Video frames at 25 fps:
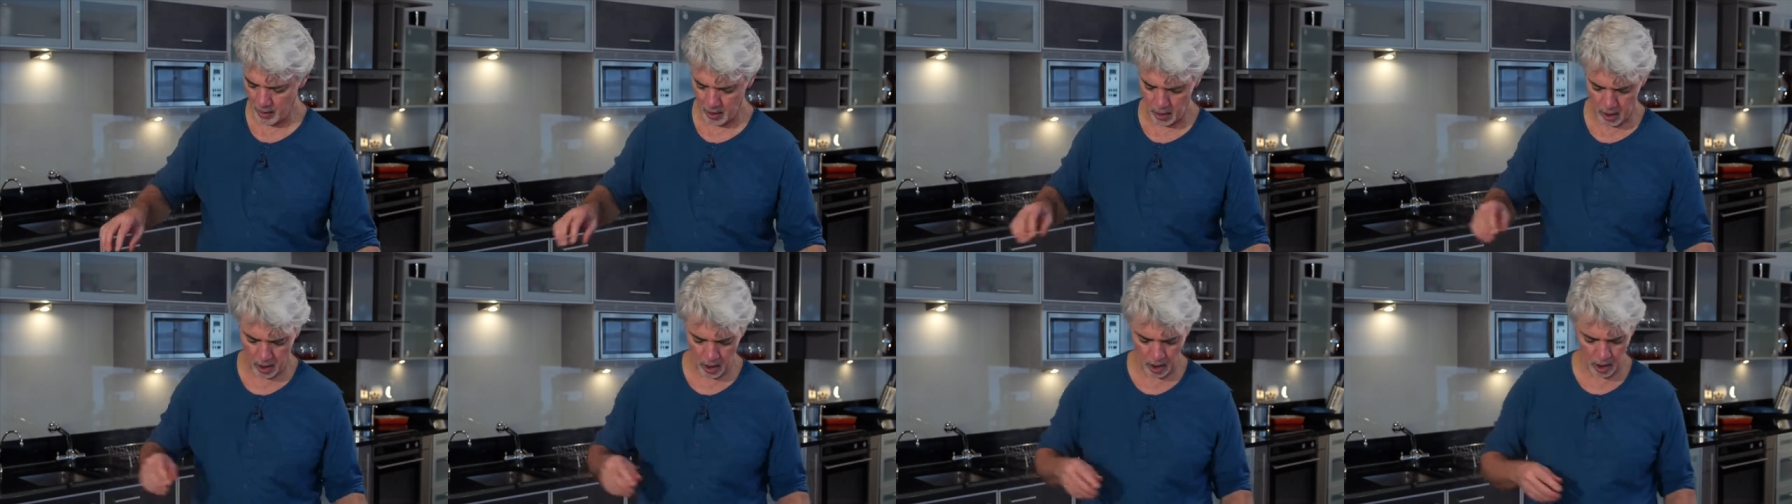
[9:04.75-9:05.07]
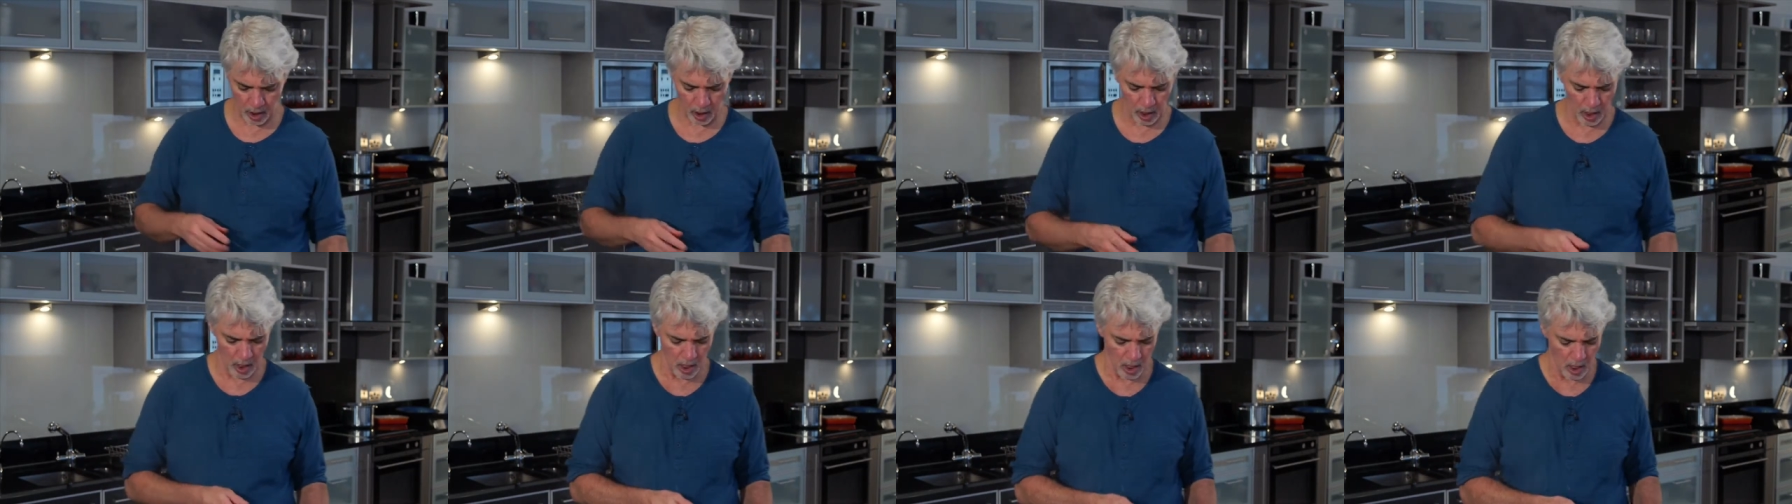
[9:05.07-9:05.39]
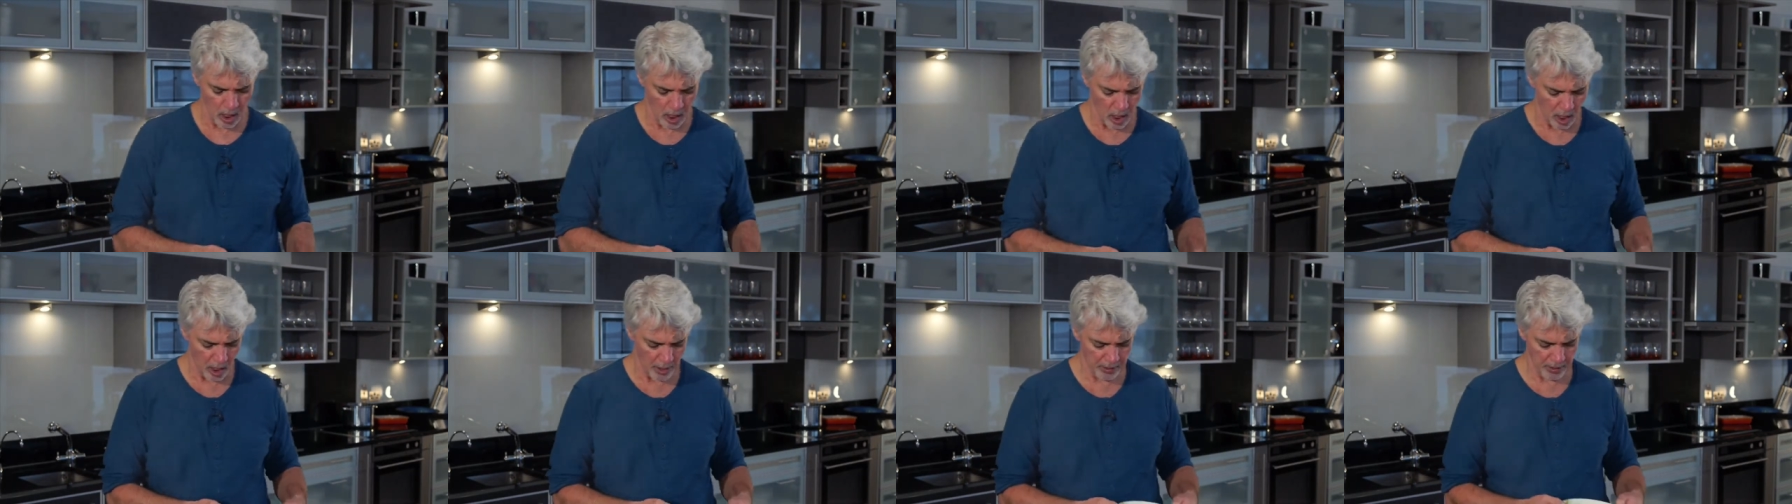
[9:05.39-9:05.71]
our
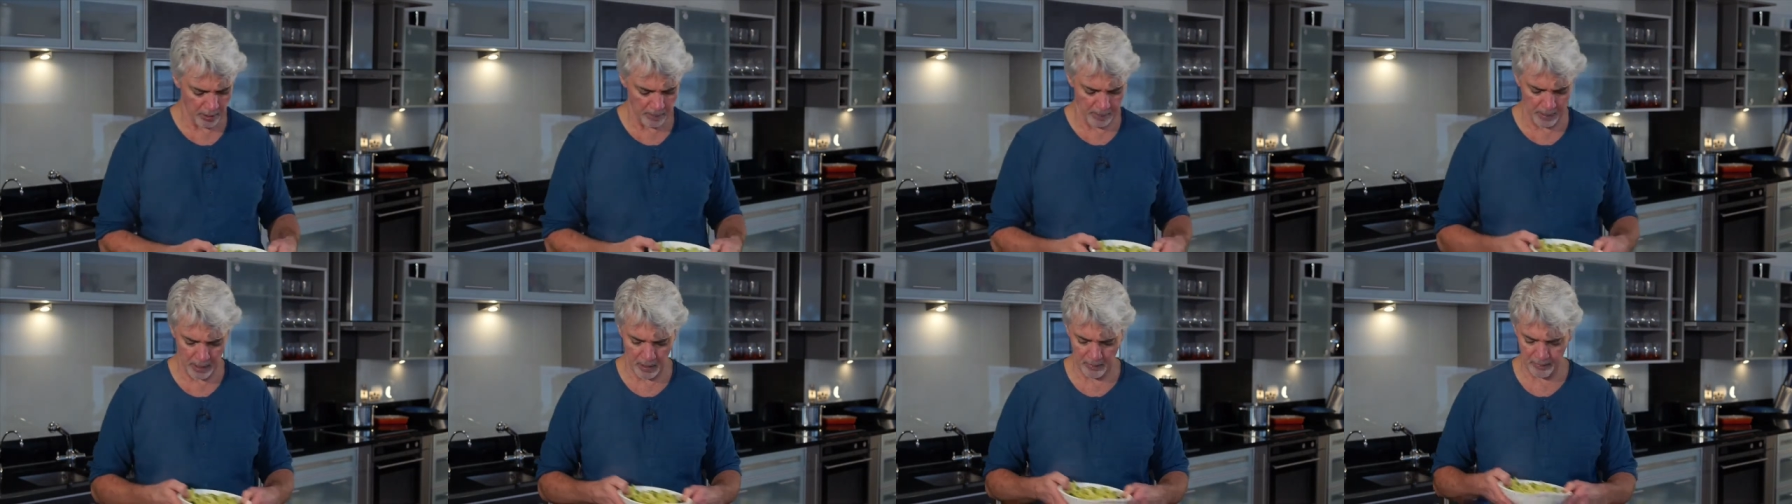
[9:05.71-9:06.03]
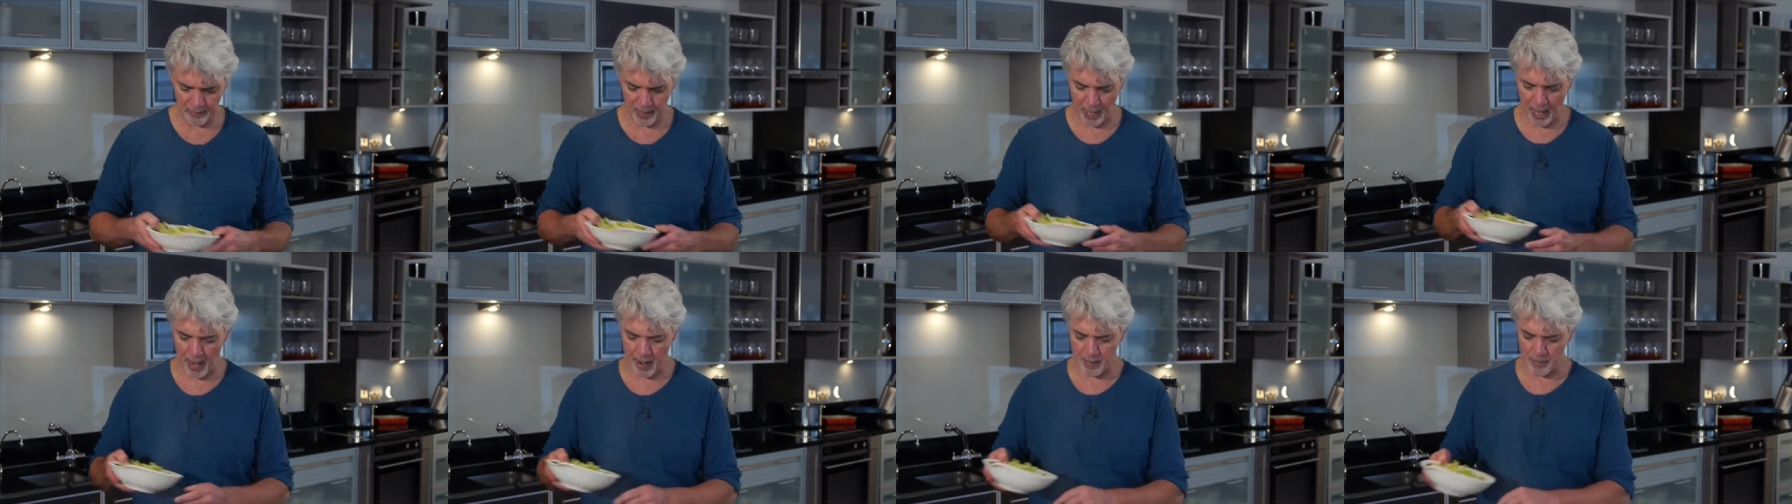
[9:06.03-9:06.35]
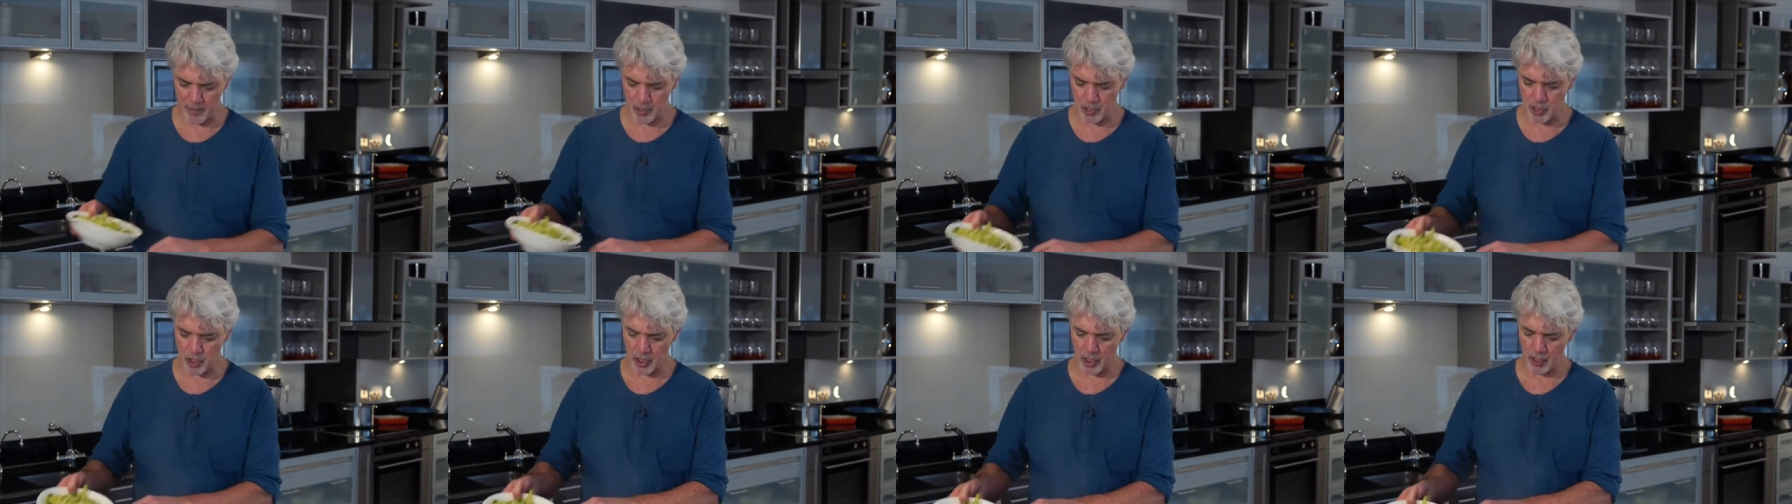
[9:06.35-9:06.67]
other bit of
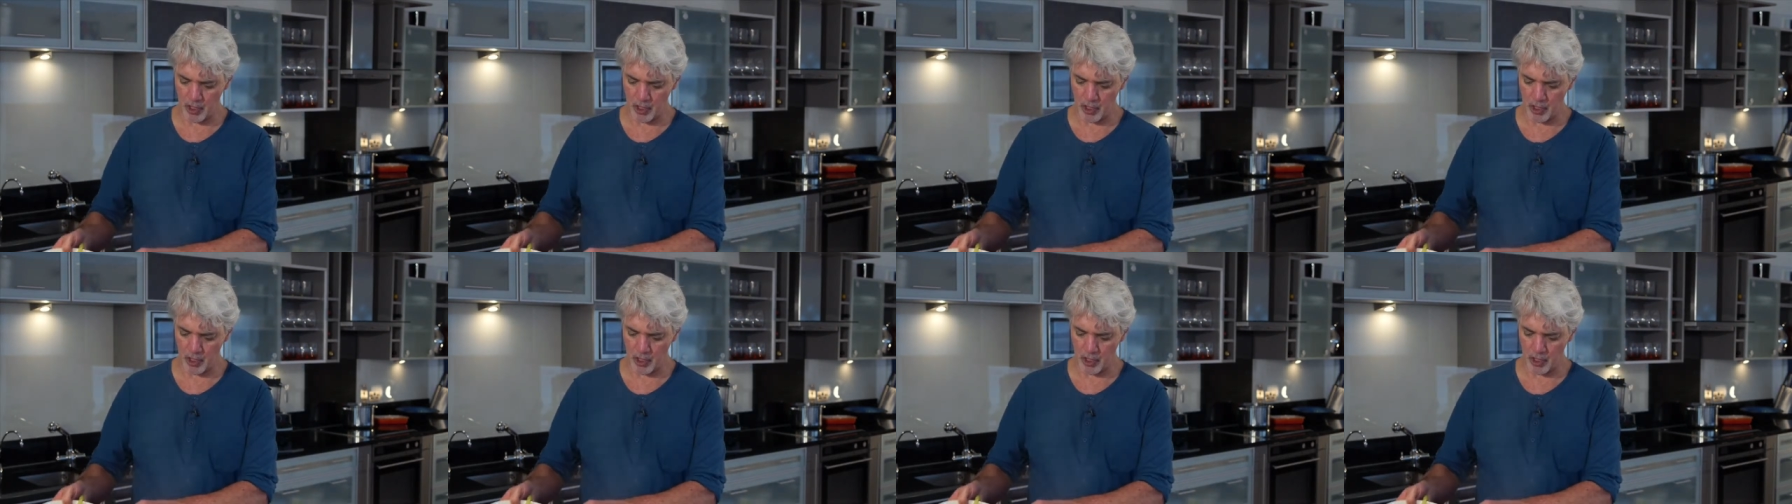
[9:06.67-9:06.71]
cabbage